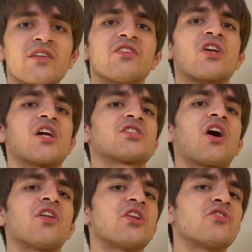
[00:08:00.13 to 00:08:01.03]
to touch
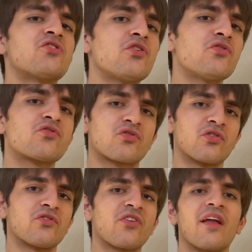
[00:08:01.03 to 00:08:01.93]
on the two
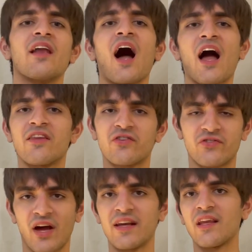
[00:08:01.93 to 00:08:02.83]
screws on either
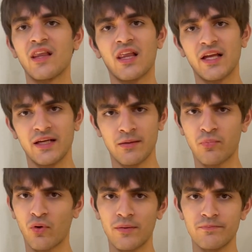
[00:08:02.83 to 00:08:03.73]
side of the lightning port.